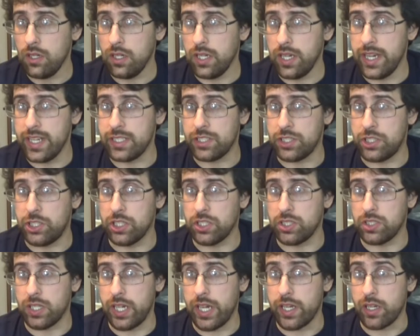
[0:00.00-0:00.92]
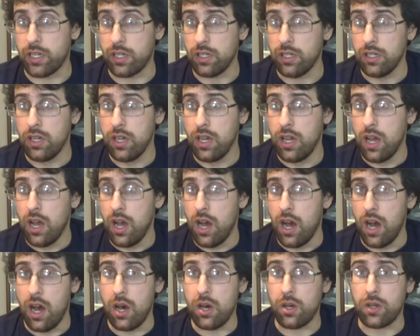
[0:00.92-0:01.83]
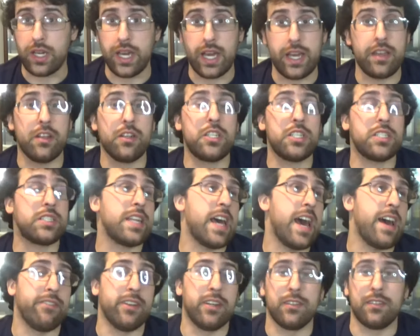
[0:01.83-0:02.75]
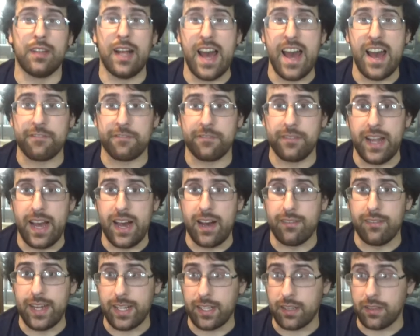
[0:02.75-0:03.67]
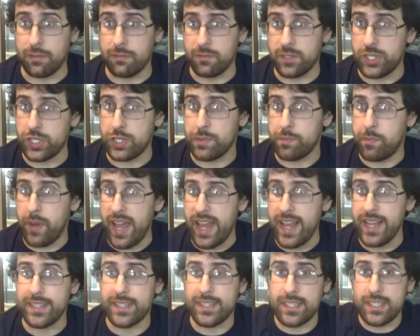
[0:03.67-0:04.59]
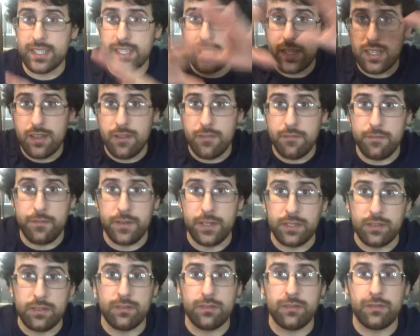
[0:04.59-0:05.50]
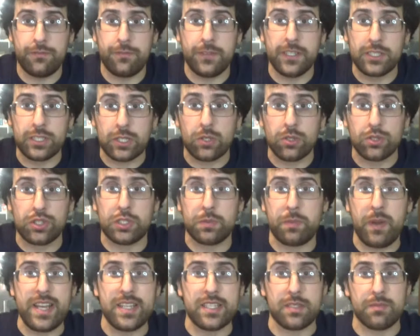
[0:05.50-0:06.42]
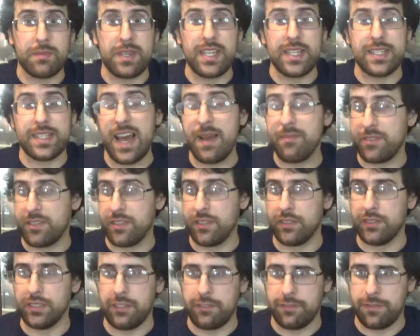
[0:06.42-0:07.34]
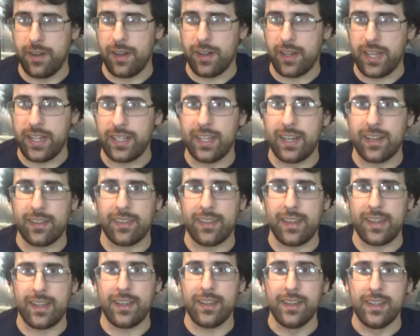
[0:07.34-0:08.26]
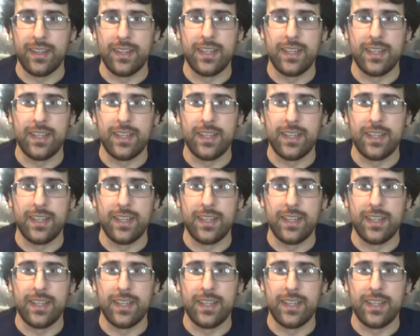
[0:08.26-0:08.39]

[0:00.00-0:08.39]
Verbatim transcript: it's just like okay you're just having a laugh now like space physical space means absolutely fucking nothing